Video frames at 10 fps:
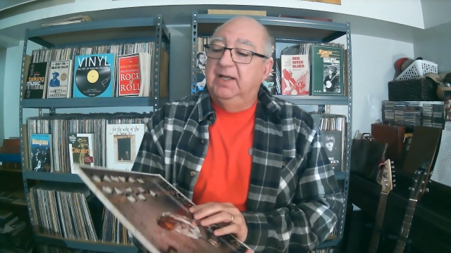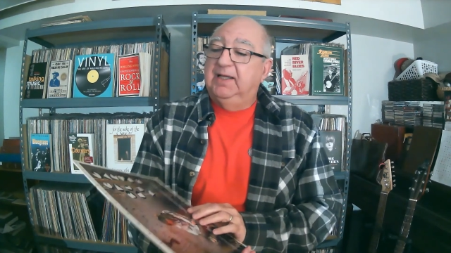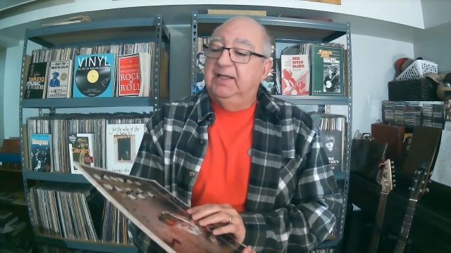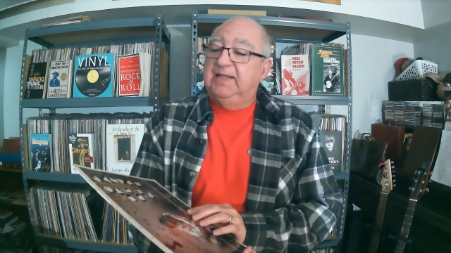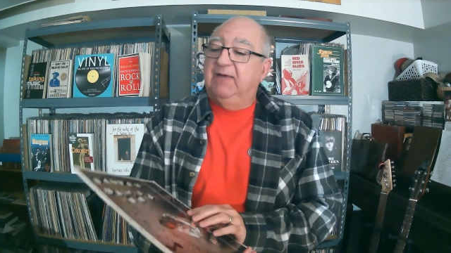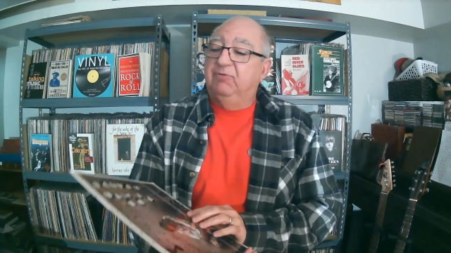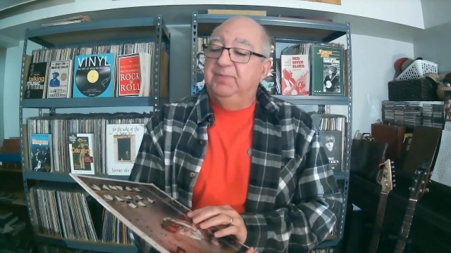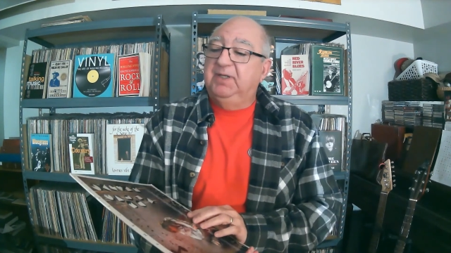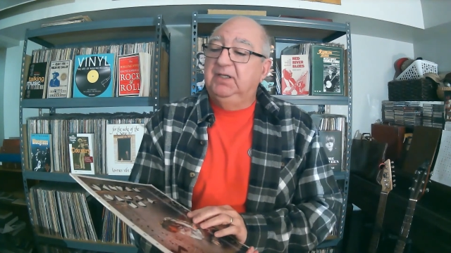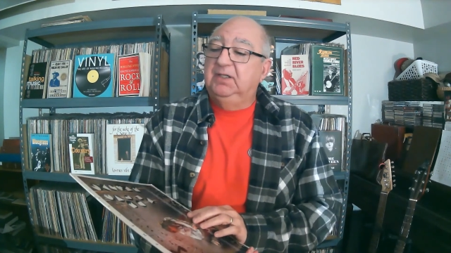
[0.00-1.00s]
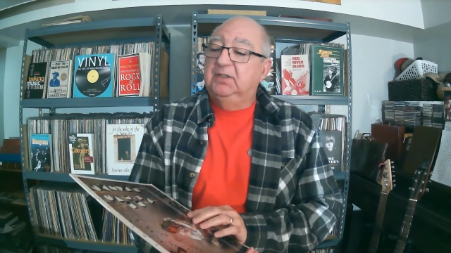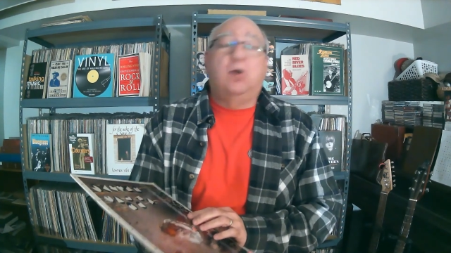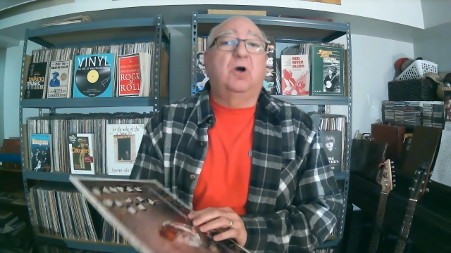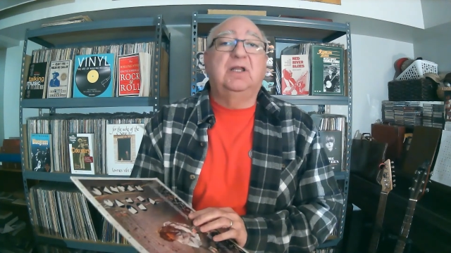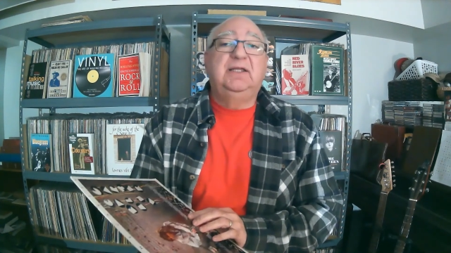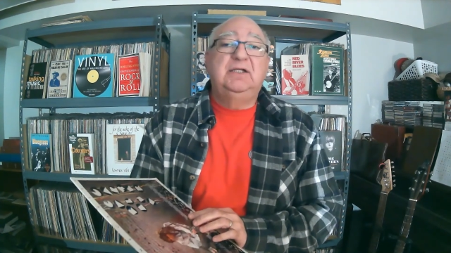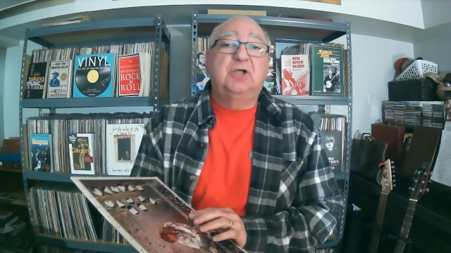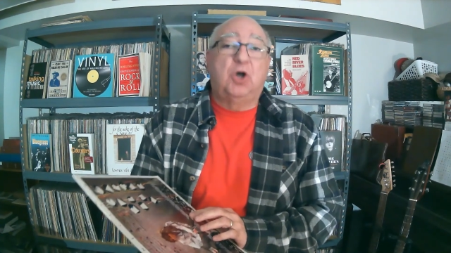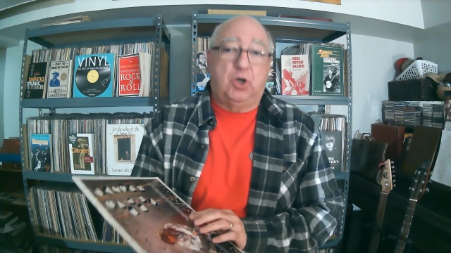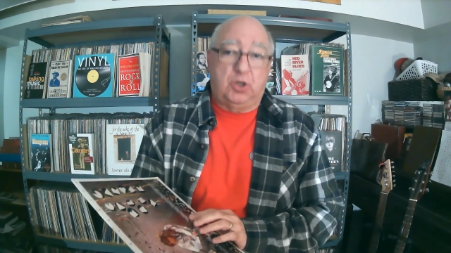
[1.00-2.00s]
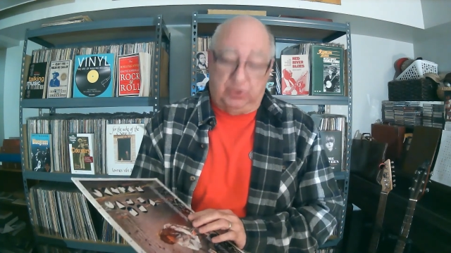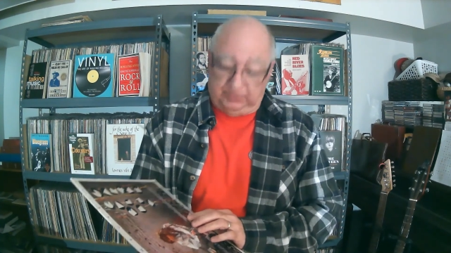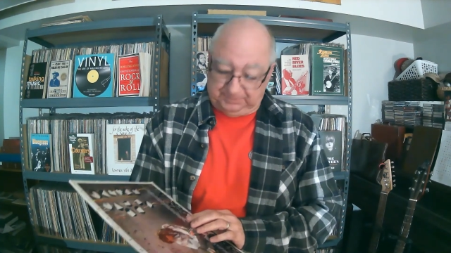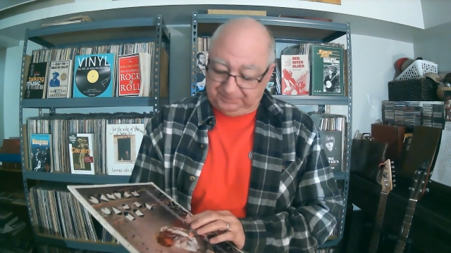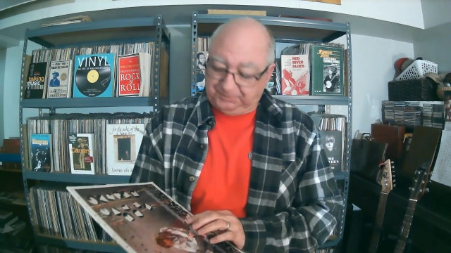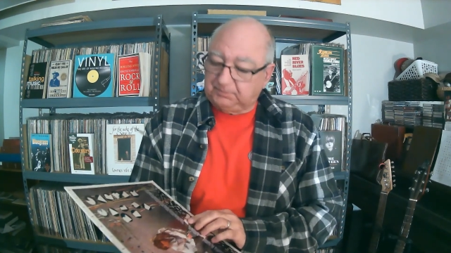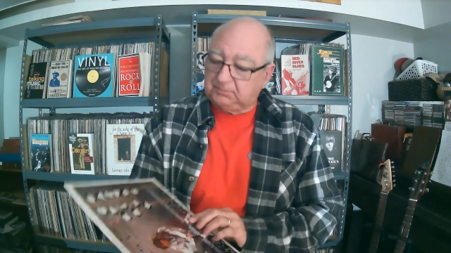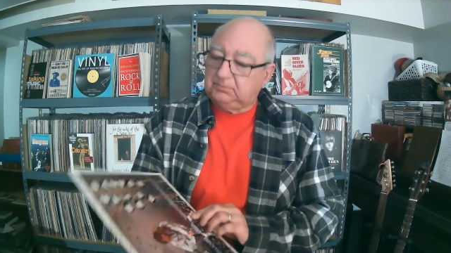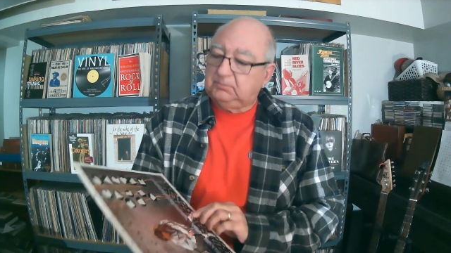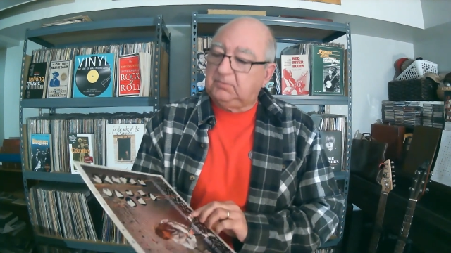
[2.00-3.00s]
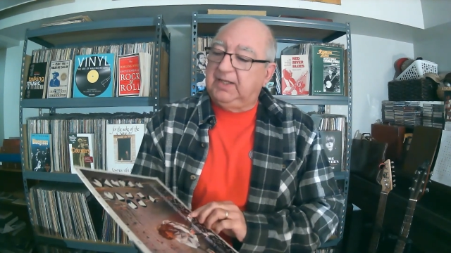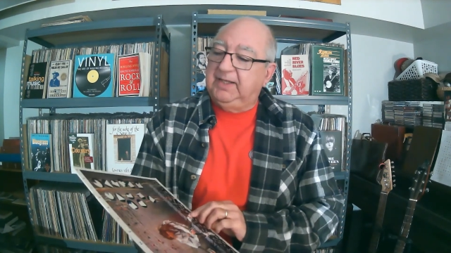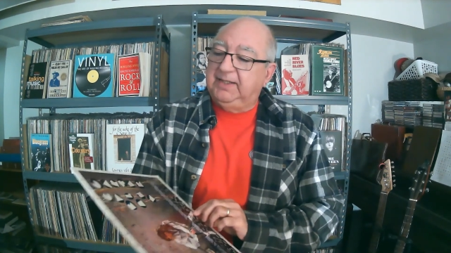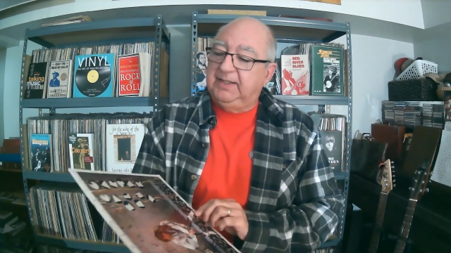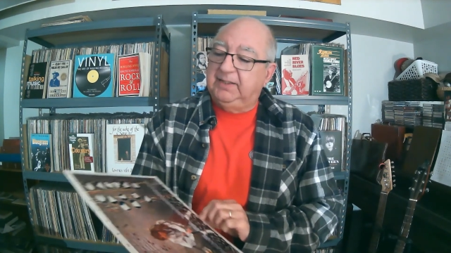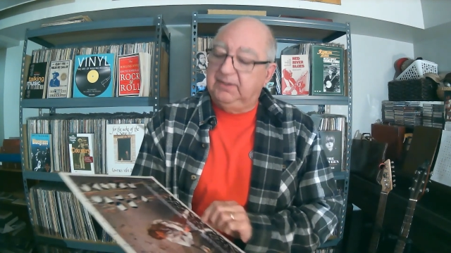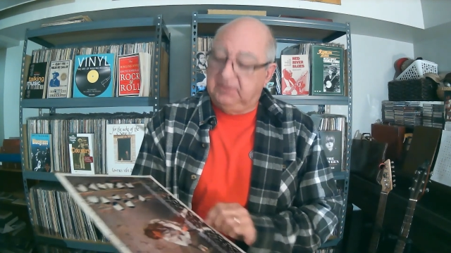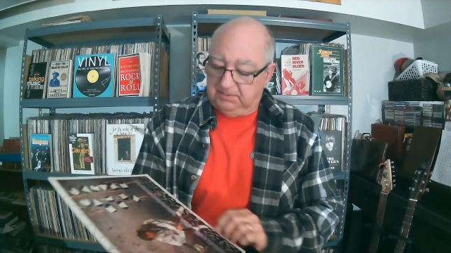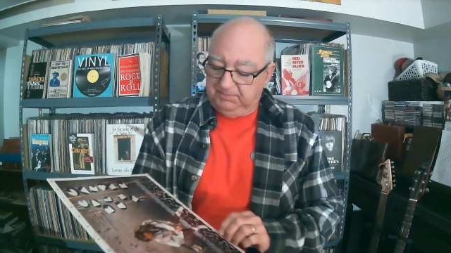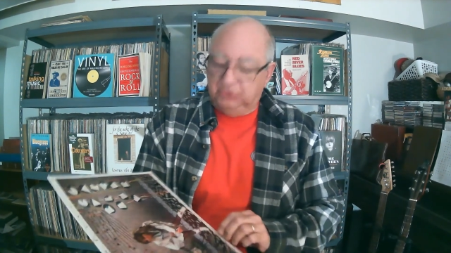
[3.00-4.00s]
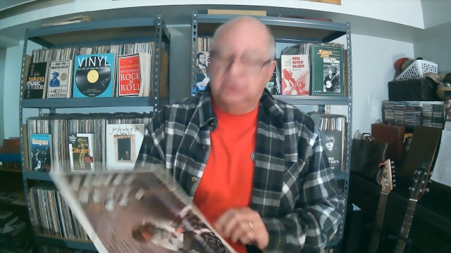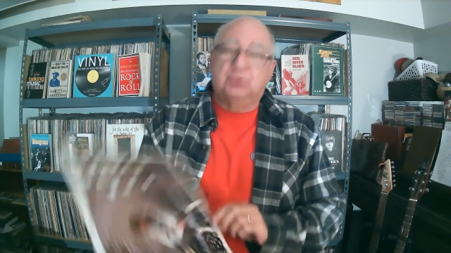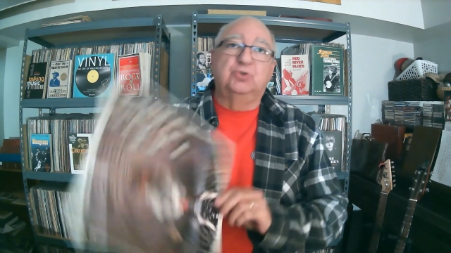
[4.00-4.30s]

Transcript: and that would be Carlene Carter and Musical